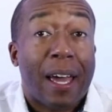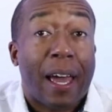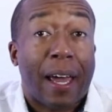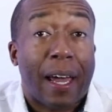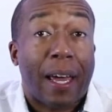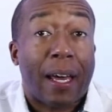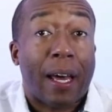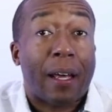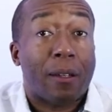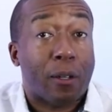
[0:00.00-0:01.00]

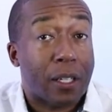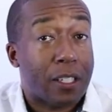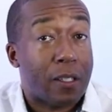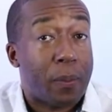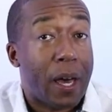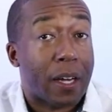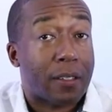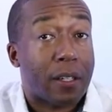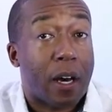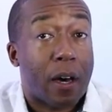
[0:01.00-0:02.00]
and look at the
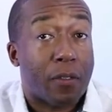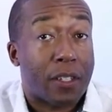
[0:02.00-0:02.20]
specs of